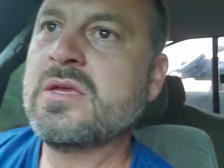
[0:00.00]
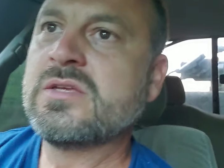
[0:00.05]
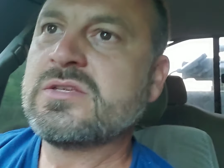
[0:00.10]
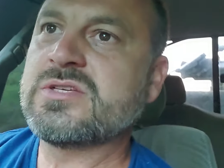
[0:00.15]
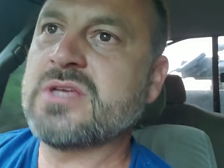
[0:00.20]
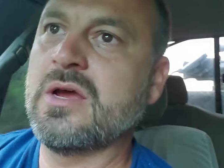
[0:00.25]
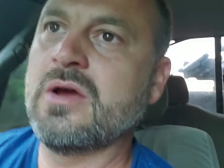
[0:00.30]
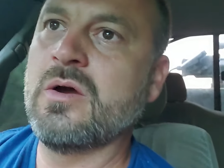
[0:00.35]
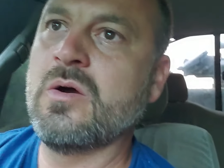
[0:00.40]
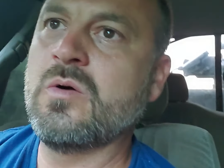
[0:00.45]

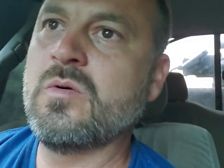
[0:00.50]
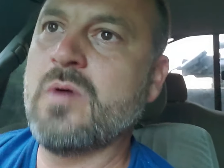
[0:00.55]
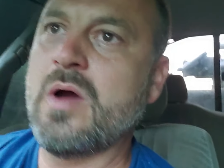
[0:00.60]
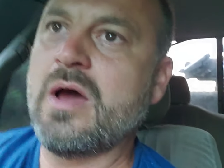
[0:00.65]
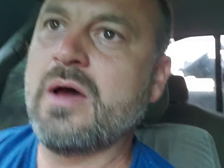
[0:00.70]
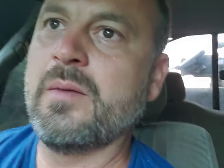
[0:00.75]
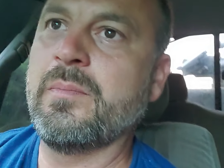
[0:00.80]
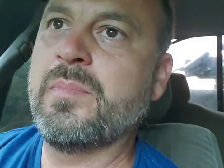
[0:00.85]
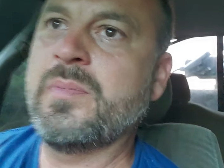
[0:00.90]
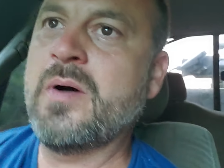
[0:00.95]
So
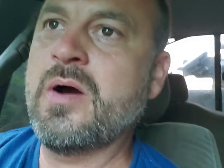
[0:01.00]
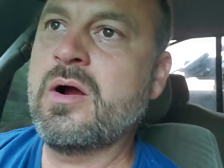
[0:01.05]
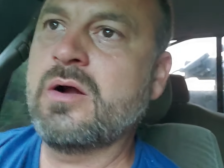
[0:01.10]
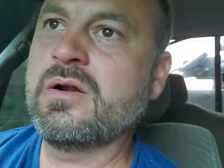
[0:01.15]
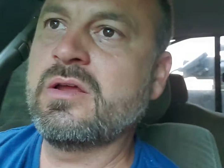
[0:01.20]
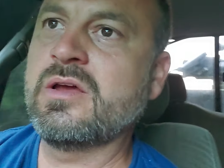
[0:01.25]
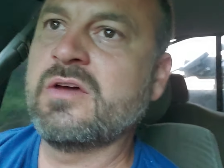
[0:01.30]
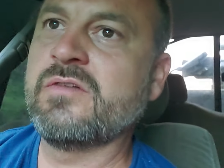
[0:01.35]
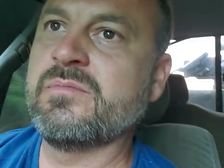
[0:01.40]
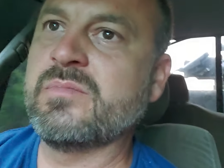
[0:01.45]
a
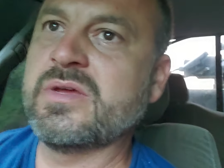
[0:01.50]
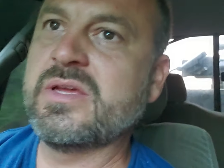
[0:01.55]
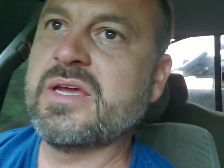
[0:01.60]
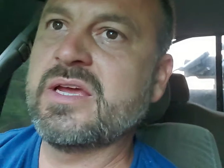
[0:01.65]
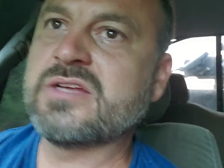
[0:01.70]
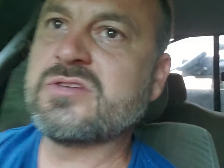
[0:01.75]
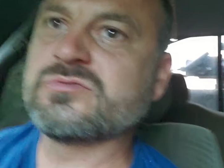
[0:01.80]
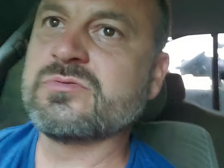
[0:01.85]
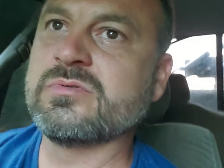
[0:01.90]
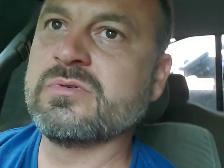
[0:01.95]
part of me
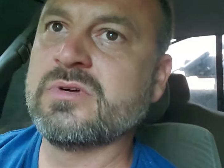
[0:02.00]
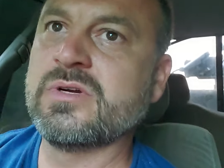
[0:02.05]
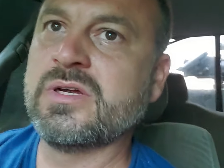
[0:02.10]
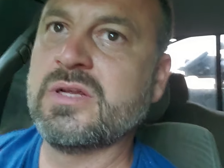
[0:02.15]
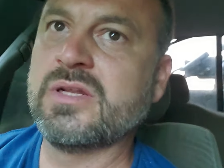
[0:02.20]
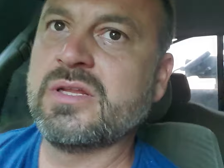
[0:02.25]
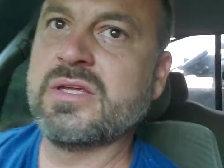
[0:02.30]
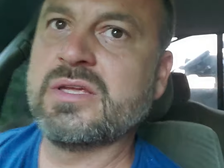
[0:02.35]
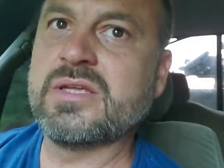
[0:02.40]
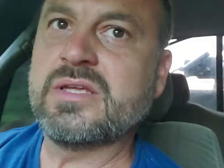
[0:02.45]
has
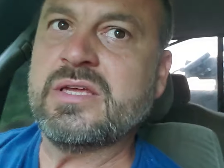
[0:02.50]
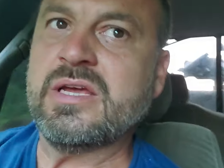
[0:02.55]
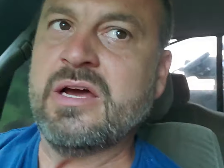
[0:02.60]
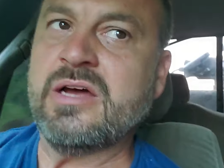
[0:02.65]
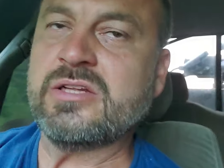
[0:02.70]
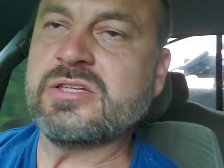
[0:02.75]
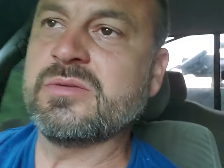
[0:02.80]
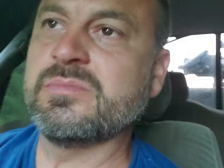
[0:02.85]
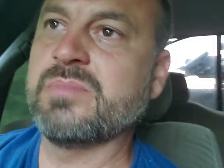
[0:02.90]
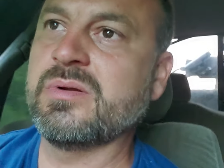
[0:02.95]
really
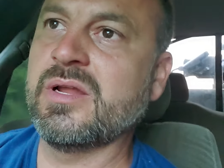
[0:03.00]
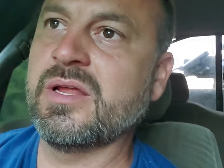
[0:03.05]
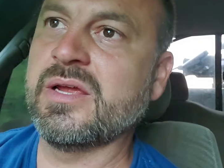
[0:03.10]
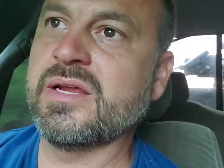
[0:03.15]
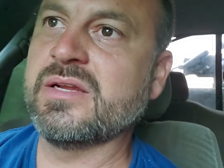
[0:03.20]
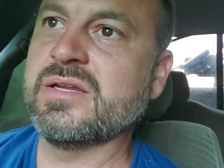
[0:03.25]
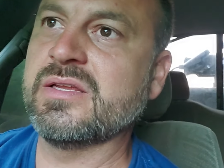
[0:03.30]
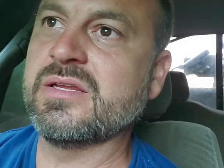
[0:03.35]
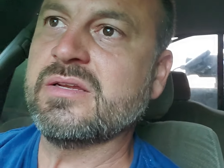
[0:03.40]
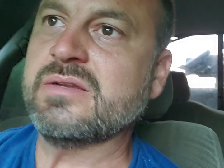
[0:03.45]

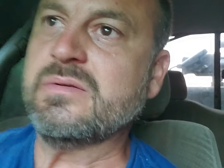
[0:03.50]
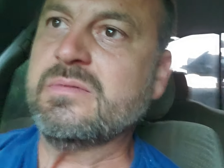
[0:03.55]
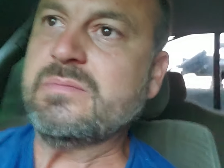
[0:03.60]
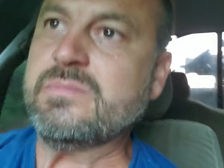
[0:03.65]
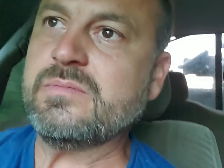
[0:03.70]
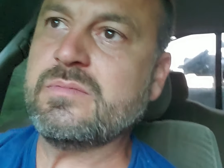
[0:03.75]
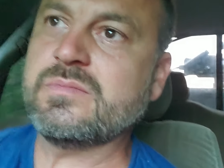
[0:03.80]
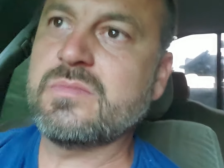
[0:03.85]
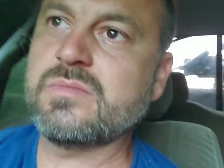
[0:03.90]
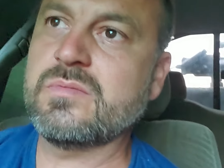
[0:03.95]
contemplated
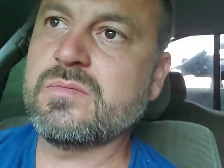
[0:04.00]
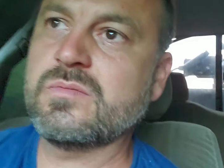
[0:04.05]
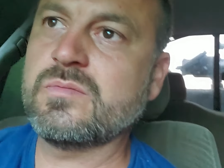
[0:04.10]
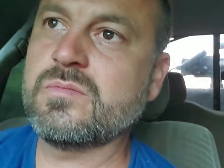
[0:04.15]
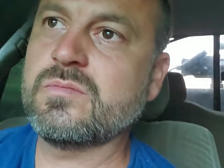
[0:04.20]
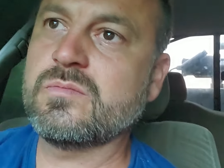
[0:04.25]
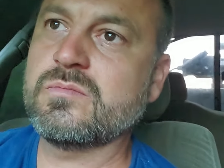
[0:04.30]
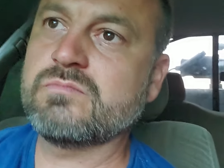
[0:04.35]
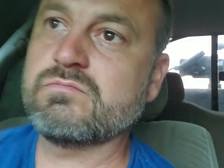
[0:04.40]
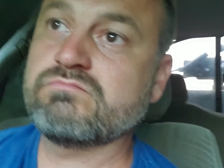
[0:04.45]

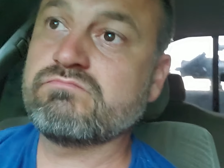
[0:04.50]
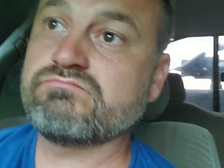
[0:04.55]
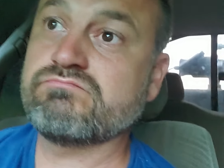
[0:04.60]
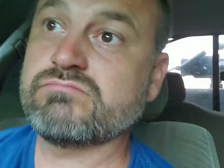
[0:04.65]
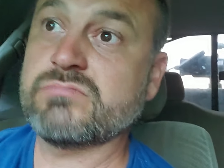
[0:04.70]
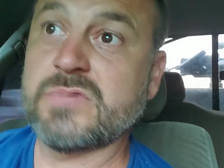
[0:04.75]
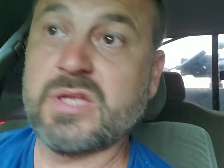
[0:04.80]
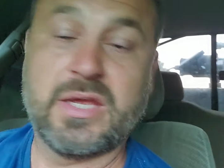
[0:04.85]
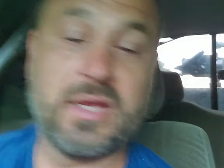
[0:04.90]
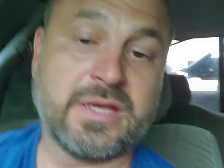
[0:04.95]

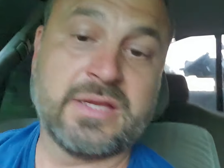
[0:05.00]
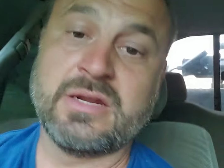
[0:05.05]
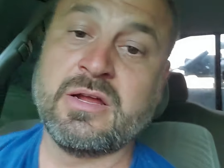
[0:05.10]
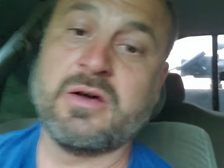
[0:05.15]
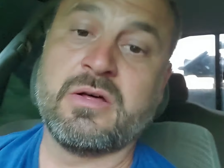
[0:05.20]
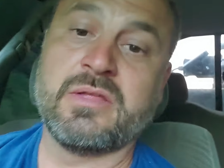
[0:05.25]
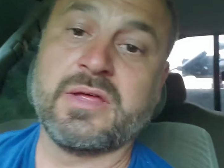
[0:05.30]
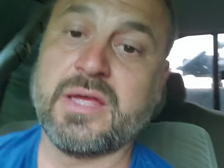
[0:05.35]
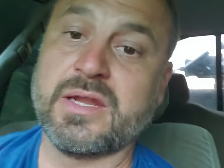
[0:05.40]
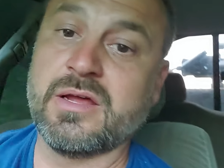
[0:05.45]
taking
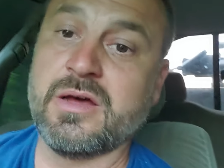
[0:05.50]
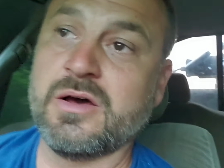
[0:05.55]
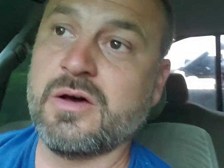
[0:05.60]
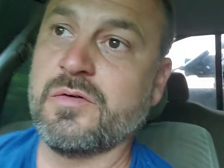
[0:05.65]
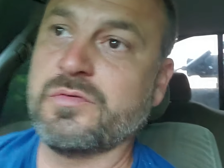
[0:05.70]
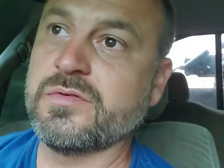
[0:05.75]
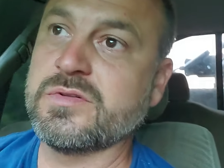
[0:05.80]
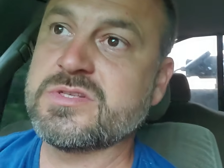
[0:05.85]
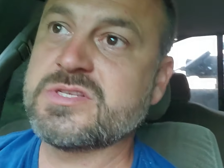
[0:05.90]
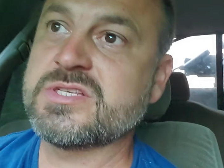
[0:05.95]
all that
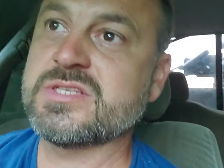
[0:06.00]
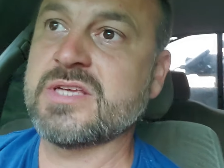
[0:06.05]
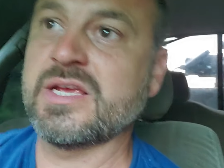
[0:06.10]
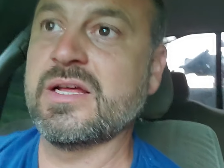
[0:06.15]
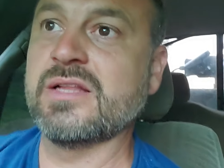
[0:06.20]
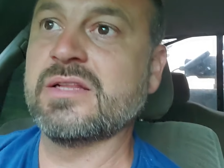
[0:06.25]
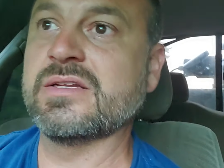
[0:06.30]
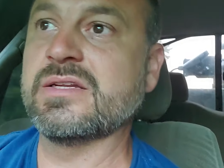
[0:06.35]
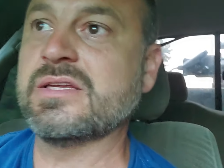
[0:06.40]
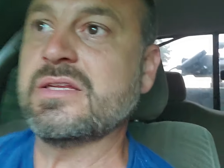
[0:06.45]
off and
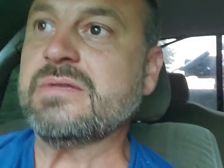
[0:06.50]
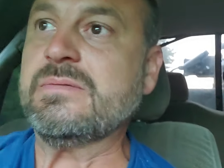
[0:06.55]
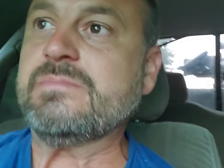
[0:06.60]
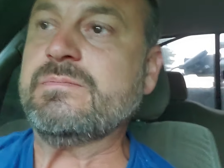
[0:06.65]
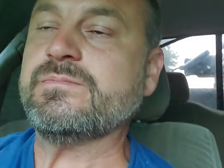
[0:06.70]
selling it,